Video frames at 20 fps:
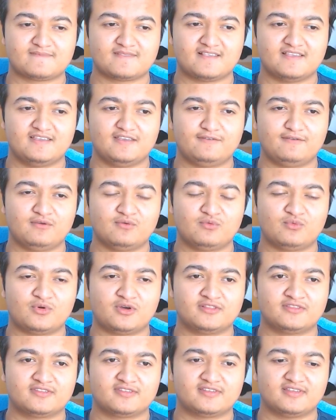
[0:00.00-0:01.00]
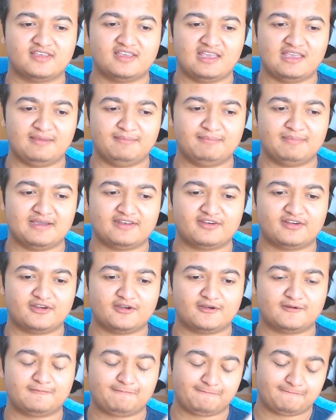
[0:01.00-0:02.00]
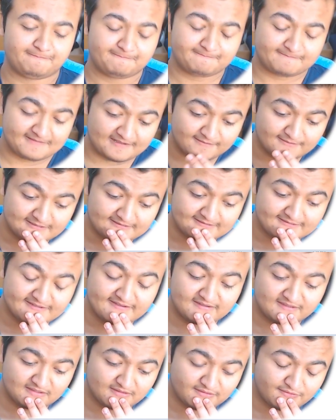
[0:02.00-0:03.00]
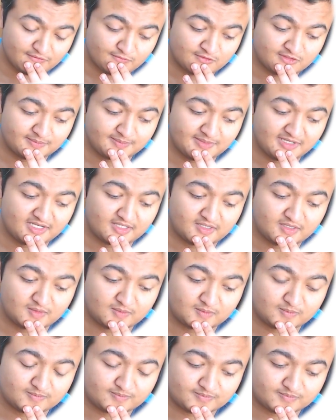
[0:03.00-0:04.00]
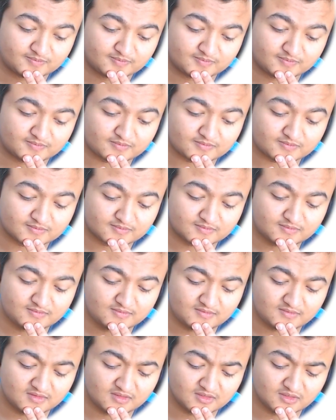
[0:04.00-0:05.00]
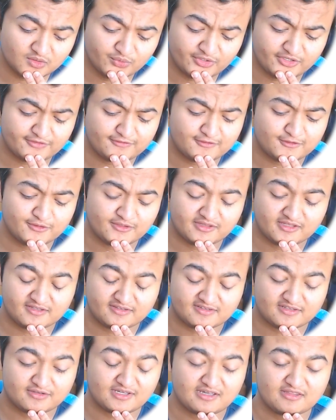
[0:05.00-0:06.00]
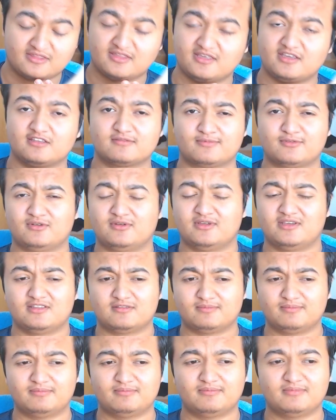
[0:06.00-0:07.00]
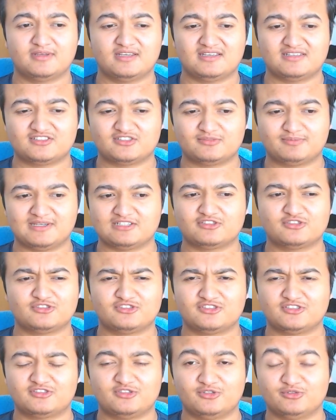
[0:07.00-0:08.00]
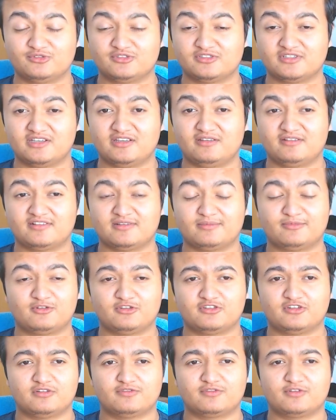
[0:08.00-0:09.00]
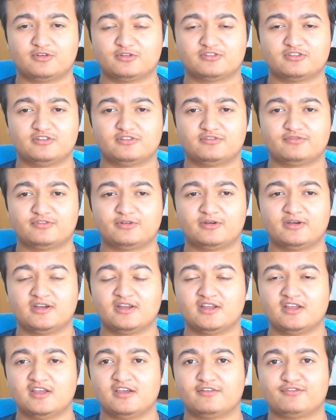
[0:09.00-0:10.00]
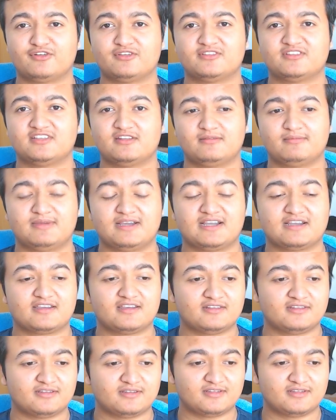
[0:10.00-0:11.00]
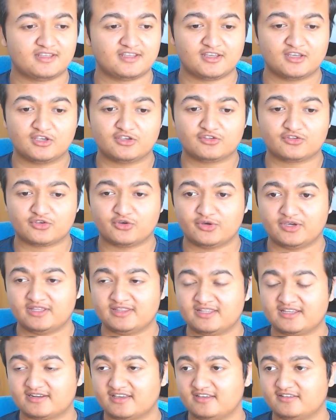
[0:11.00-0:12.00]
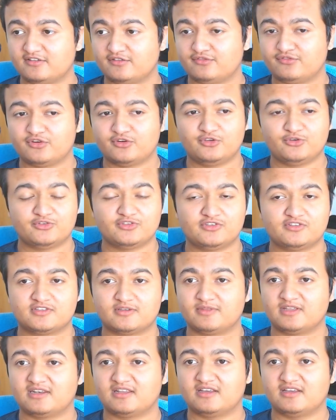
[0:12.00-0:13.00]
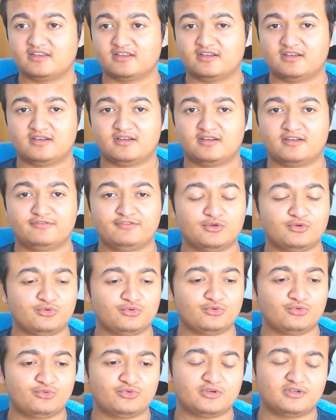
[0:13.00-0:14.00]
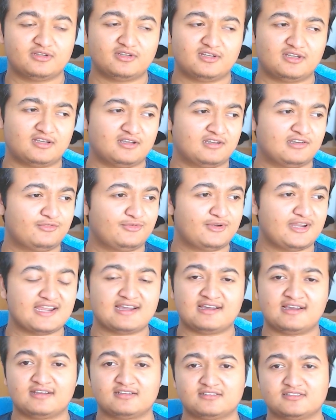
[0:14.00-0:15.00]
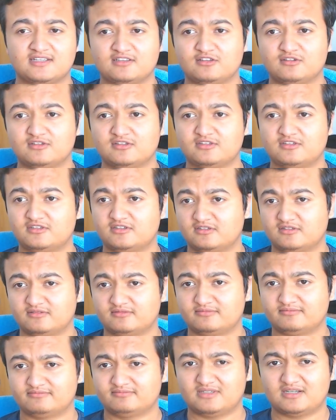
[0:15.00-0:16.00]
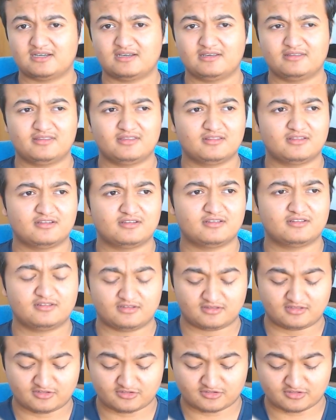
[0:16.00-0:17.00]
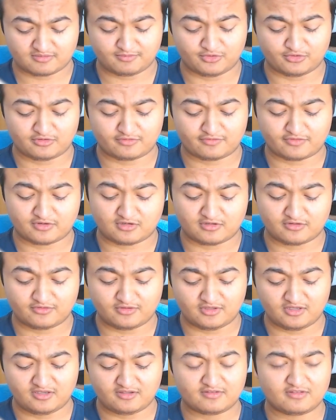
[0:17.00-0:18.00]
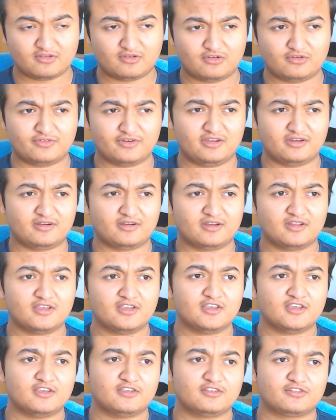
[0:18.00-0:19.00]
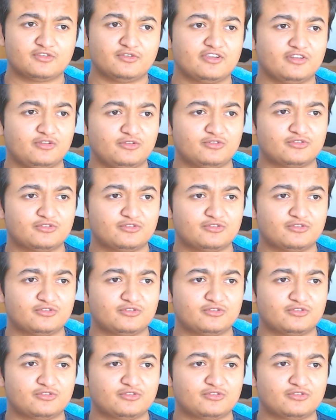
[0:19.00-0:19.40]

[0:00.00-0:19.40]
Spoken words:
if you want a better, if you want a better way of doing things, I think it's best to just use a separation of concern for front end and back end. So in that case, if you're using something like Vue, React, Angular, I think there's support for all of these over here. So you can use